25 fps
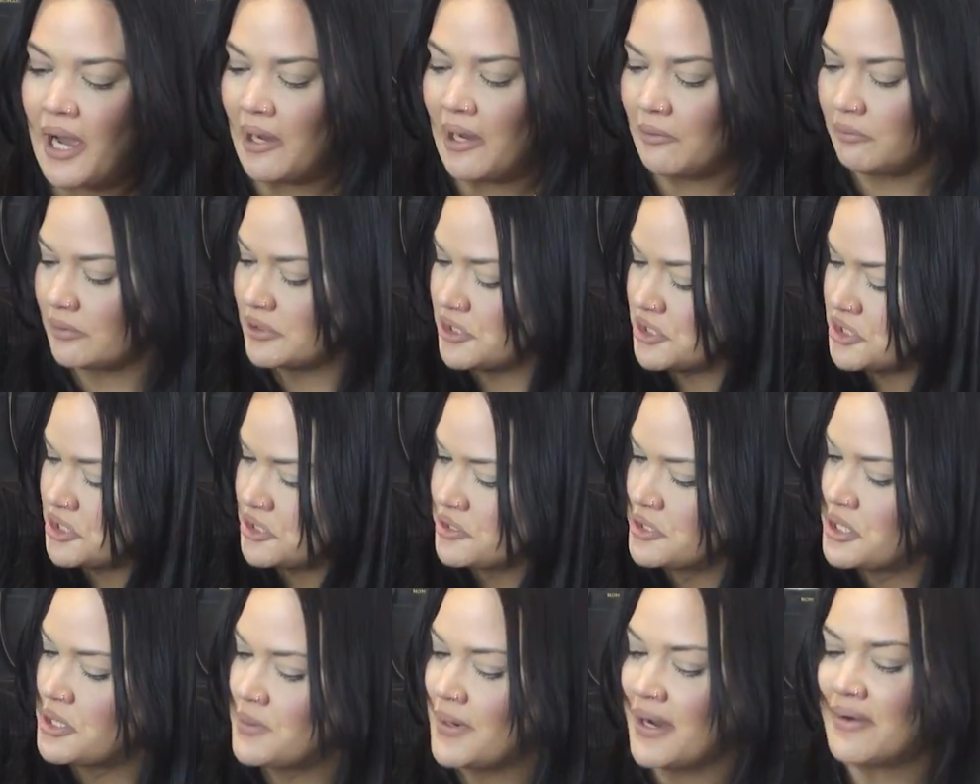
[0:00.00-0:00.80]
I will show
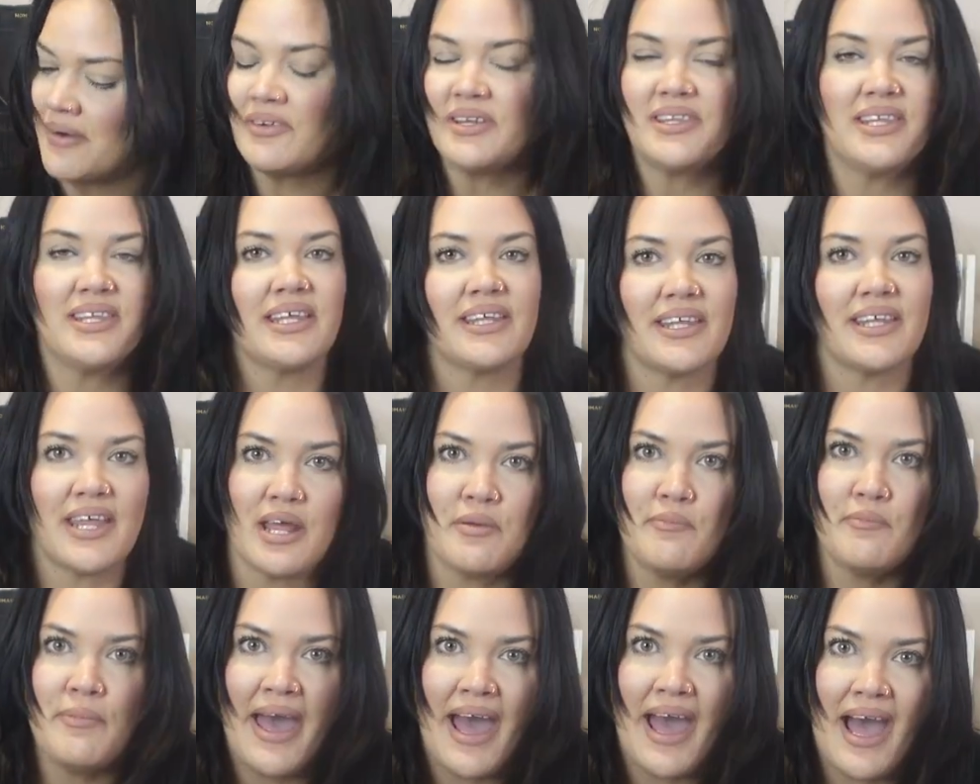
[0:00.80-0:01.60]
you everything that
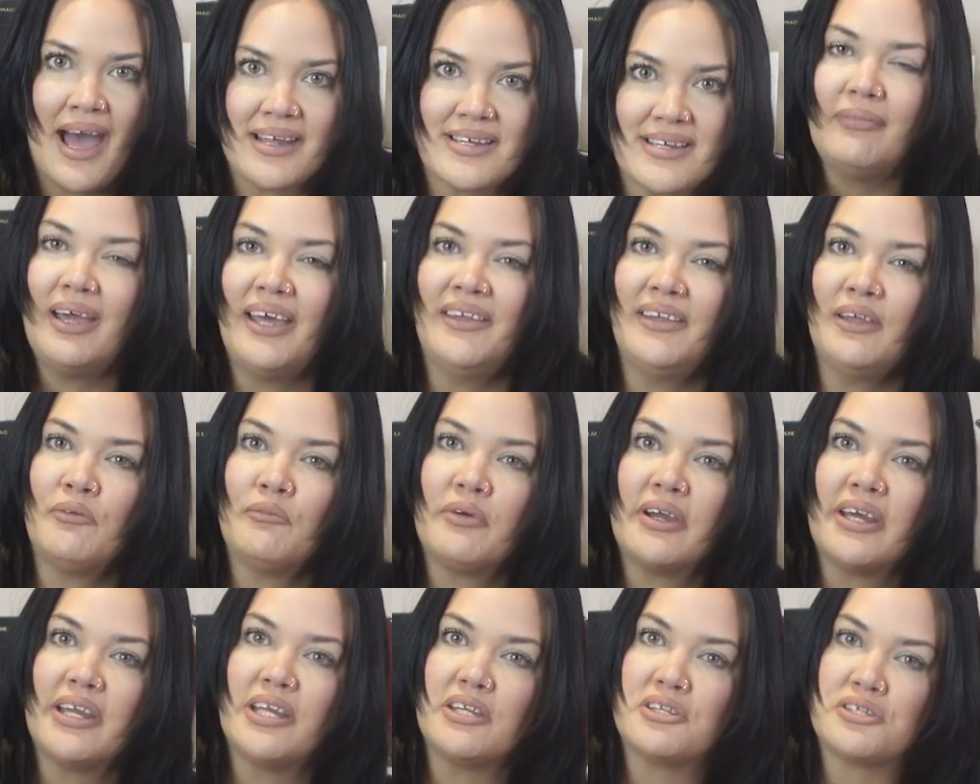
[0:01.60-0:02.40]
I packed, and then
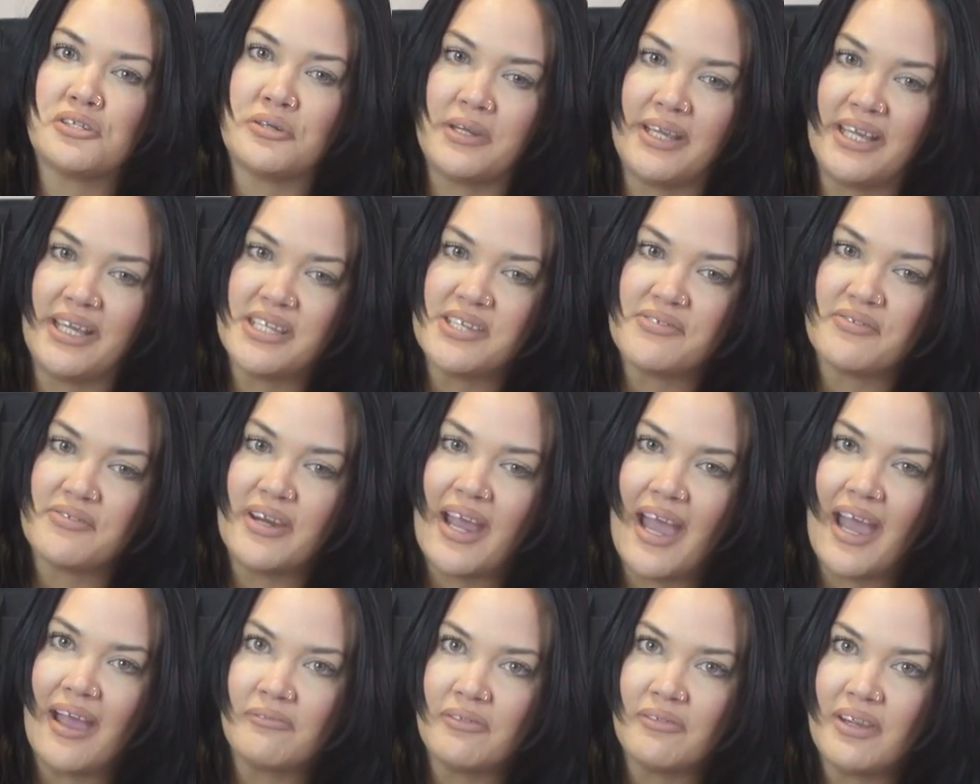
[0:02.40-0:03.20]
we're going to
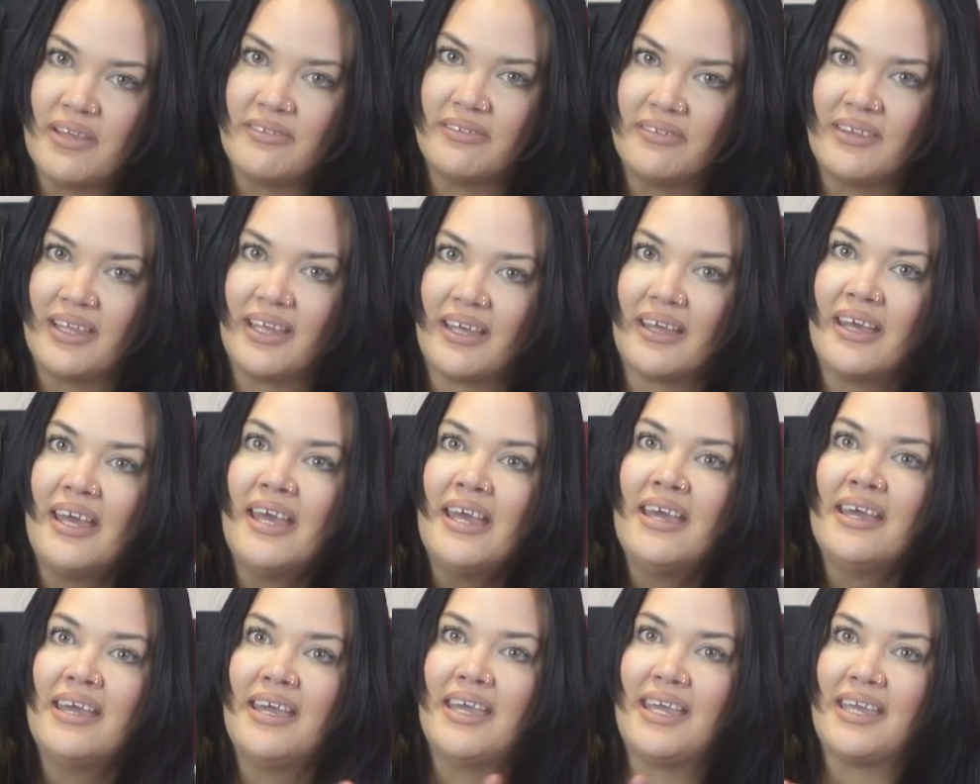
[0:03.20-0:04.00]
transfer everything
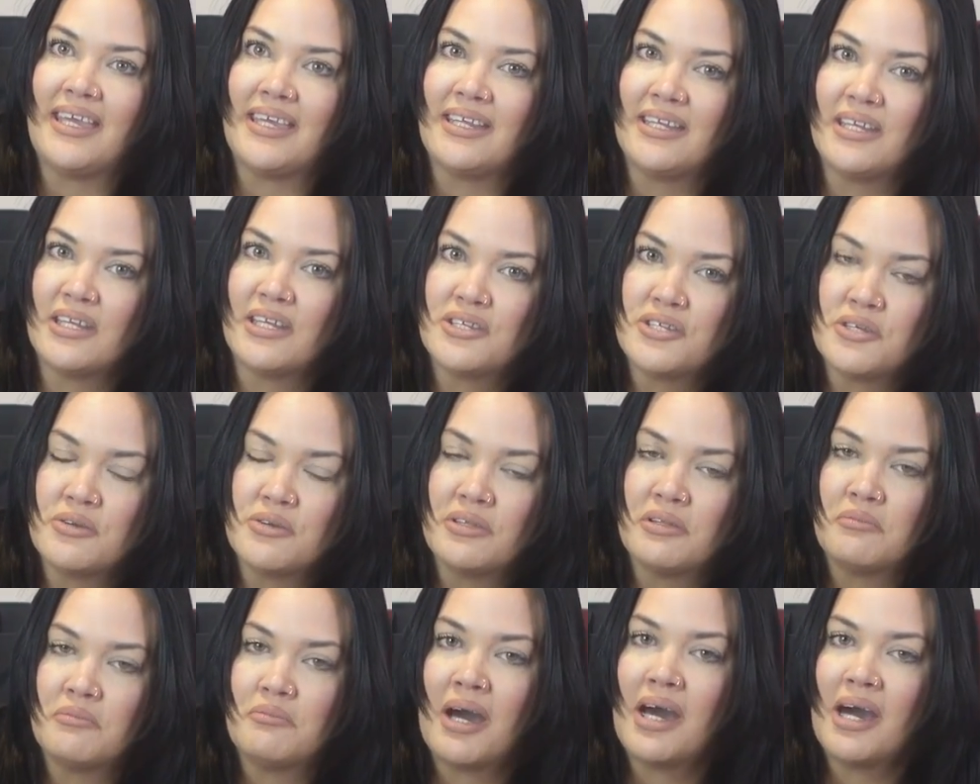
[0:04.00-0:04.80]
into
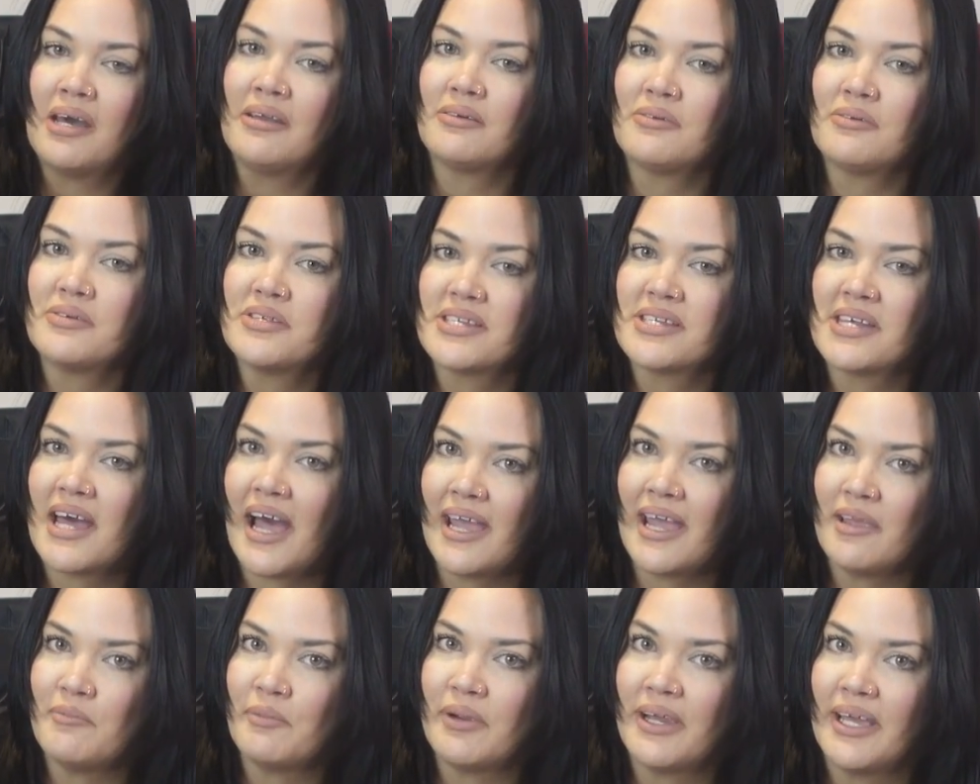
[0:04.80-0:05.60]
the Monos
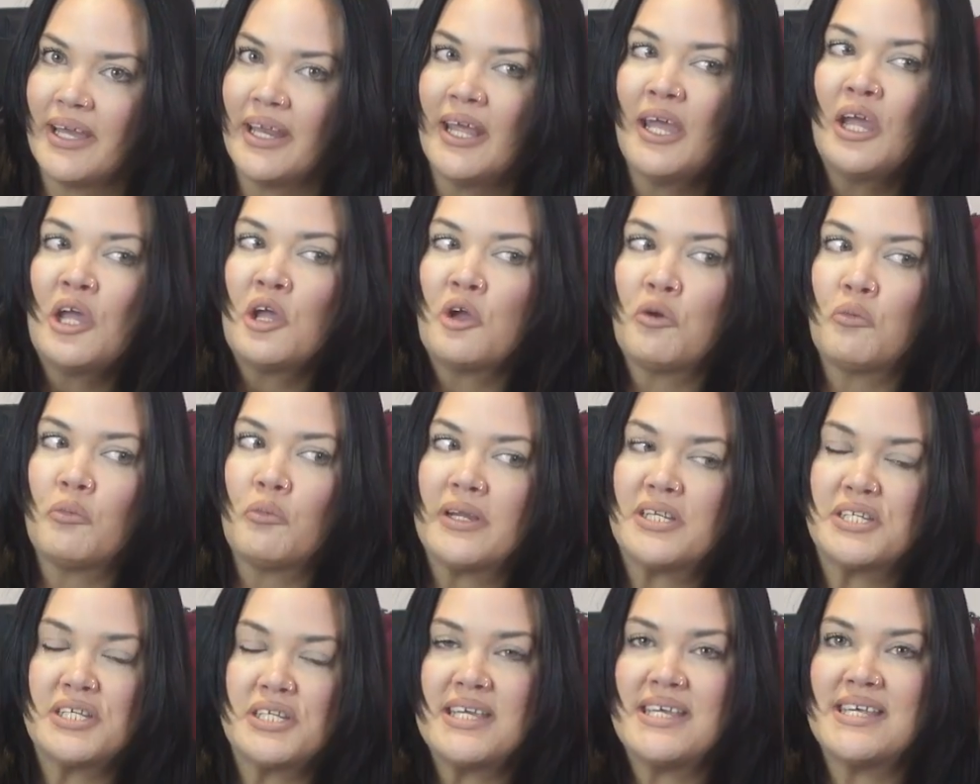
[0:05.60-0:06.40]
hybrid,
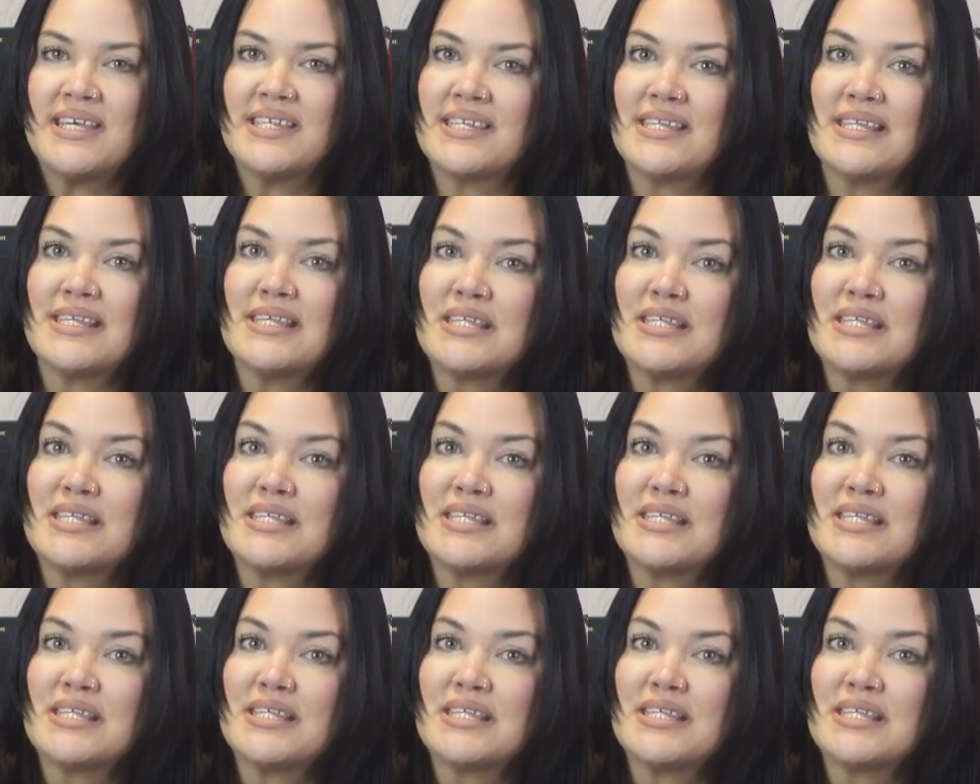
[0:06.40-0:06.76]
which is the